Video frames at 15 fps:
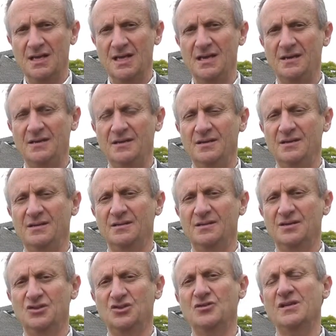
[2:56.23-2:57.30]
in
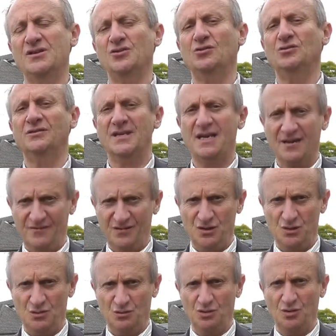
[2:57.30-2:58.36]
a street called the
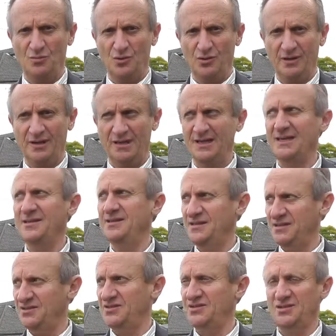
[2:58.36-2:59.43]
Avenue, Drummoyne, and
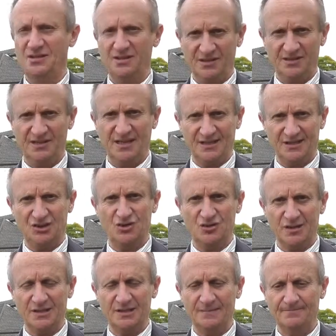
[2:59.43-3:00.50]
this is that
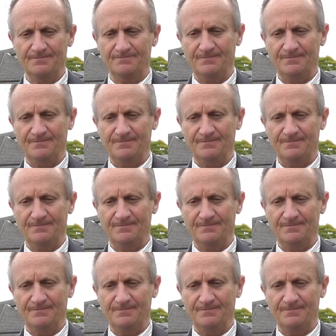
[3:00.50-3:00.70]
street.